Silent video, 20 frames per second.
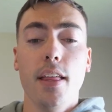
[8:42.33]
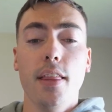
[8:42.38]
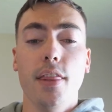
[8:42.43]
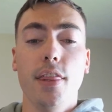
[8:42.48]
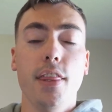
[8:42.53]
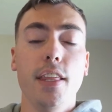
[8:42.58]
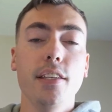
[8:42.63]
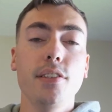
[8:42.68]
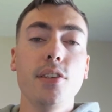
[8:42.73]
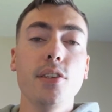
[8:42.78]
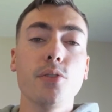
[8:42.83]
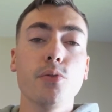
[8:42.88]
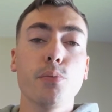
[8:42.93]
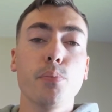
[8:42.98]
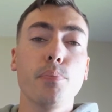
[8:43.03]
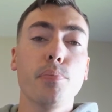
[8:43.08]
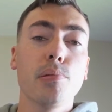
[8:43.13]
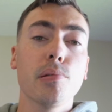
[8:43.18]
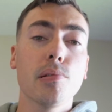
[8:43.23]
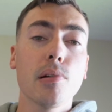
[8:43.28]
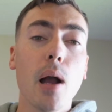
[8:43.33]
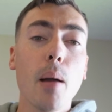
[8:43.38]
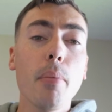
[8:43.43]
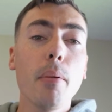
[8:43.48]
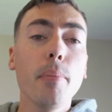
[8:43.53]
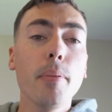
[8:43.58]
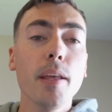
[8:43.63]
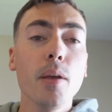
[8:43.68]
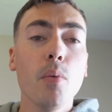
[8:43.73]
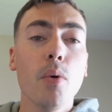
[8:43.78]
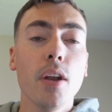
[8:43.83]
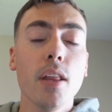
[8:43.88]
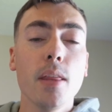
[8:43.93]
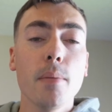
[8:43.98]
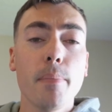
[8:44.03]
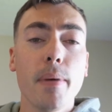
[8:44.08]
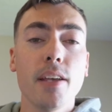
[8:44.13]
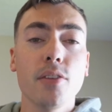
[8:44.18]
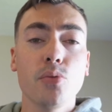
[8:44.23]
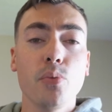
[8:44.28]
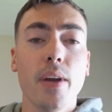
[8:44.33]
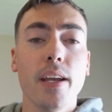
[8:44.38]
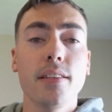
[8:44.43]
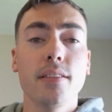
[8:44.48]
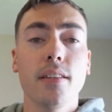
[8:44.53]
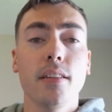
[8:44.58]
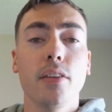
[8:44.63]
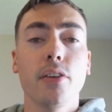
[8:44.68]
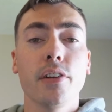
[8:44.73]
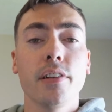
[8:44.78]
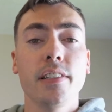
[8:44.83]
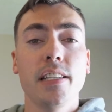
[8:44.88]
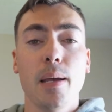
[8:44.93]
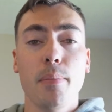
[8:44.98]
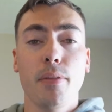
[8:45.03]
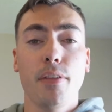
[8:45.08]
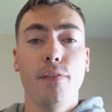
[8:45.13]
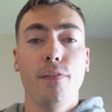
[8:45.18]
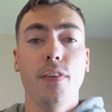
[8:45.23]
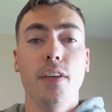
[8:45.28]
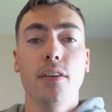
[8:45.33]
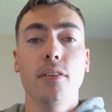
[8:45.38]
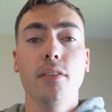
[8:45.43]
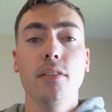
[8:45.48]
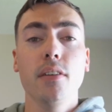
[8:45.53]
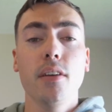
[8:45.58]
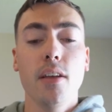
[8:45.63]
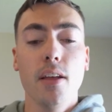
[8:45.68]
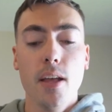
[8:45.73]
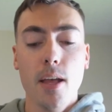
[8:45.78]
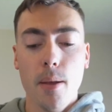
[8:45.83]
This is probably one of the best ways to learn depth of field